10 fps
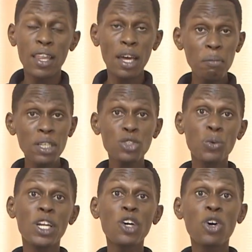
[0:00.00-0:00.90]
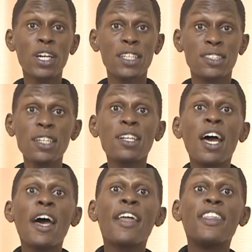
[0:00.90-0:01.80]
That means we recognize that
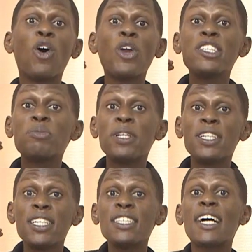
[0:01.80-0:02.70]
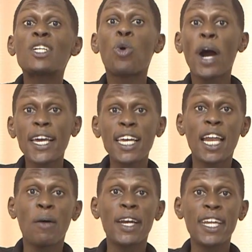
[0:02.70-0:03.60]
the Holy Spirit is at work
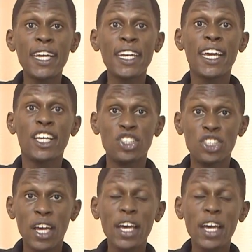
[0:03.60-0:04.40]
in our day and age.